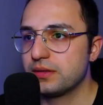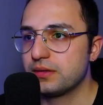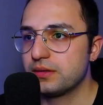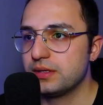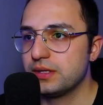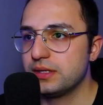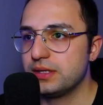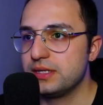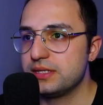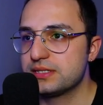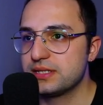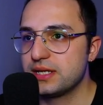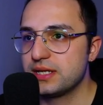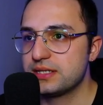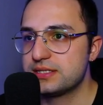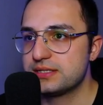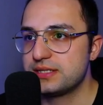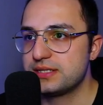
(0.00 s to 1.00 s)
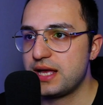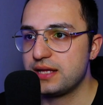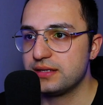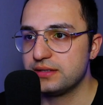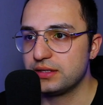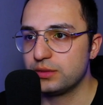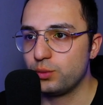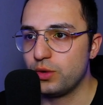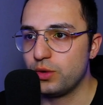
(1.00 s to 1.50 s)
It's not
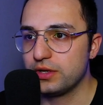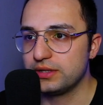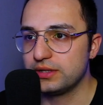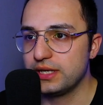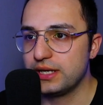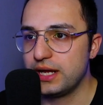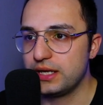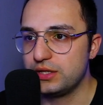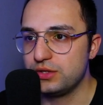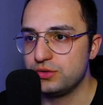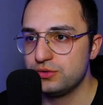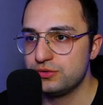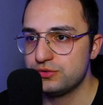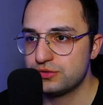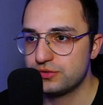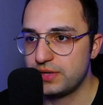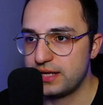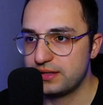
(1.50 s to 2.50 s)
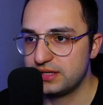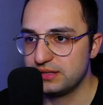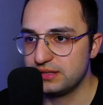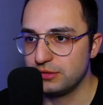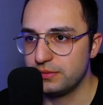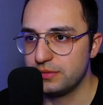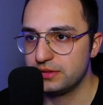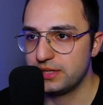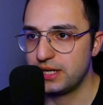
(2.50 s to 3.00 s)
standard one that I use at the
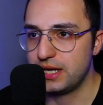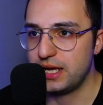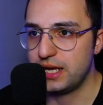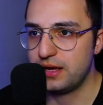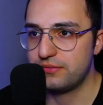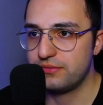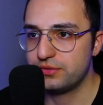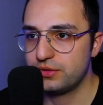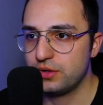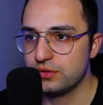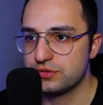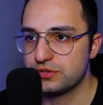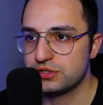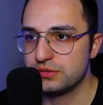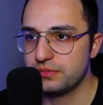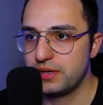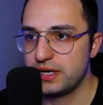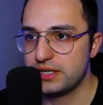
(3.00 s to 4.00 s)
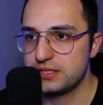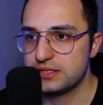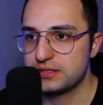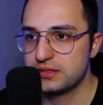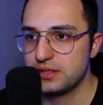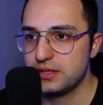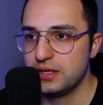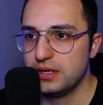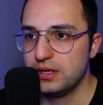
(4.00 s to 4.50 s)
moment. I have customized
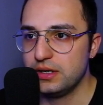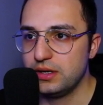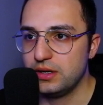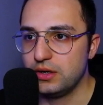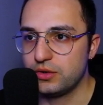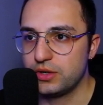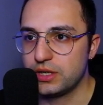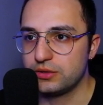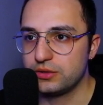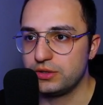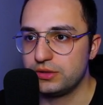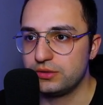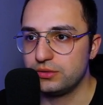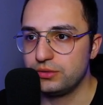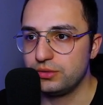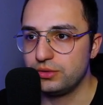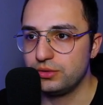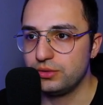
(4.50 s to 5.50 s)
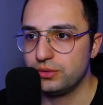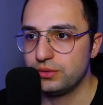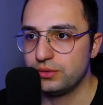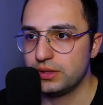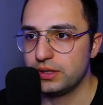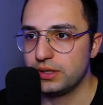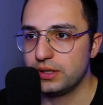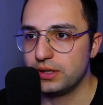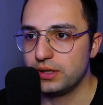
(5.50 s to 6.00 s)
according to
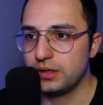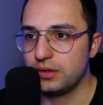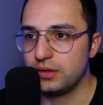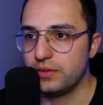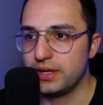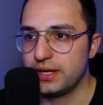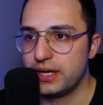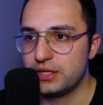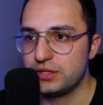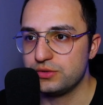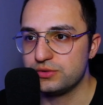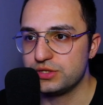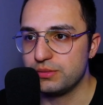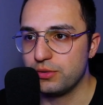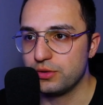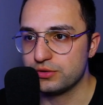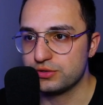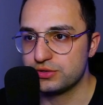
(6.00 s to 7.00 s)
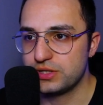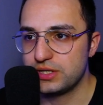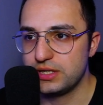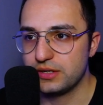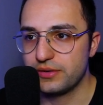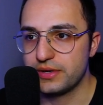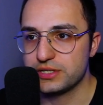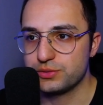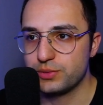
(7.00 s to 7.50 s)
what I use the most here
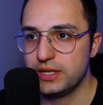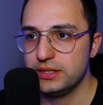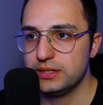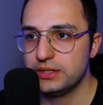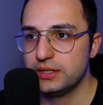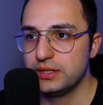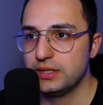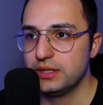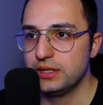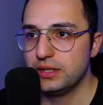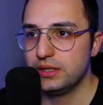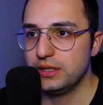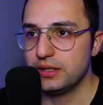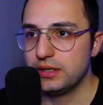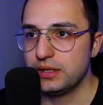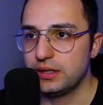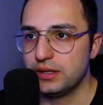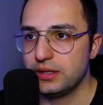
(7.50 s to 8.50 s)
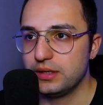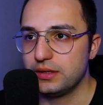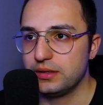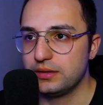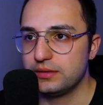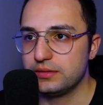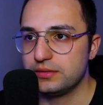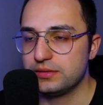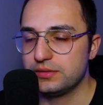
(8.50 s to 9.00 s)
as well.
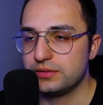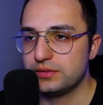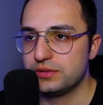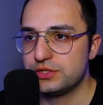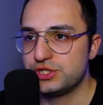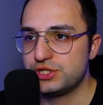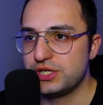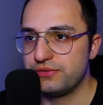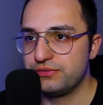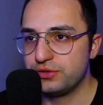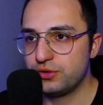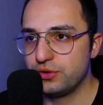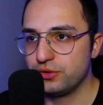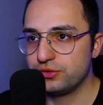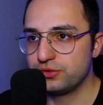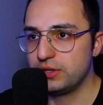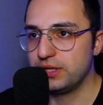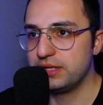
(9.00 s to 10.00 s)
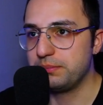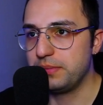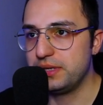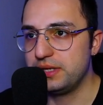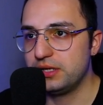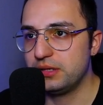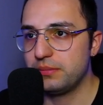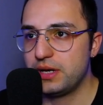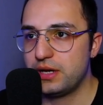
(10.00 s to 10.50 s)
Shift, control, and
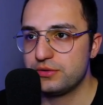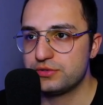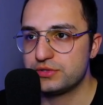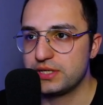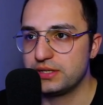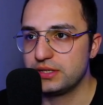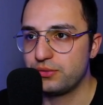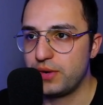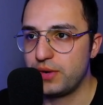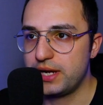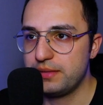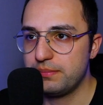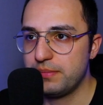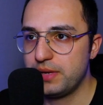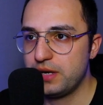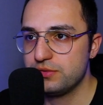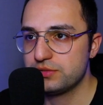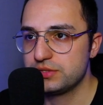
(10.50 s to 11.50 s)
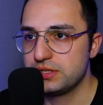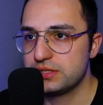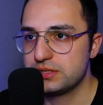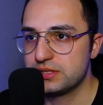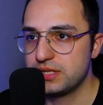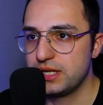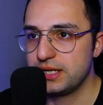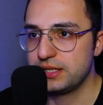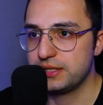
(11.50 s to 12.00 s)
middle mouse, and the right mouse, it's like